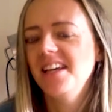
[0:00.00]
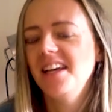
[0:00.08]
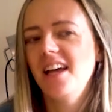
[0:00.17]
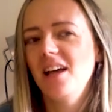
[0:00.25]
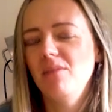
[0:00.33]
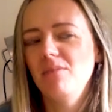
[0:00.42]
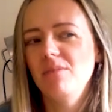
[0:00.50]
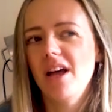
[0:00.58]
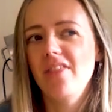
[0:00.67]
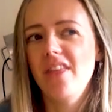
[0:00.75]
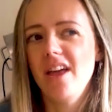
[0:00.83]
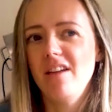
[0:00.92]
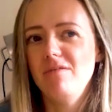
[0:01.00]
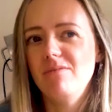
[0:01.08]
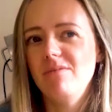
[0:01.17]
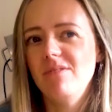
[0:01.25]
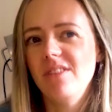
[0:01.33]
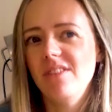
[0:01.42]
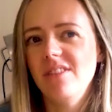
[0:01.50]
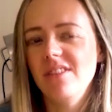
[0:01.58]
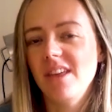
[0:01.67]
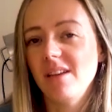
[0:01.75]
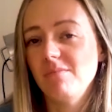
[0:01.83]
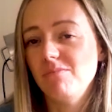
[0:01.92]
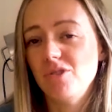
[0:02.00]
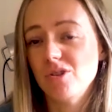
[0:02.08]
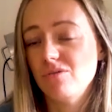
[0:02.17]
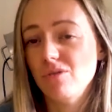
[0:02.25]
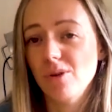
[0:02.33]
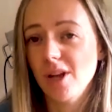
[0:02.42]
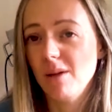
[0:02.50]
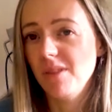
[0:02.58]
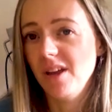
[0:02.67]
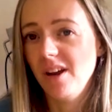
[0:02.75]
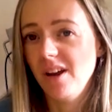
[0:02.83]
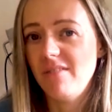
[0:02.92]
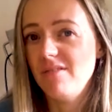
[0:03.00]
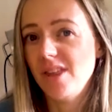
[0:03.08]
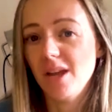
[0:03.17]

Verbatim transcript: Um, and they, like, just growing up there, everything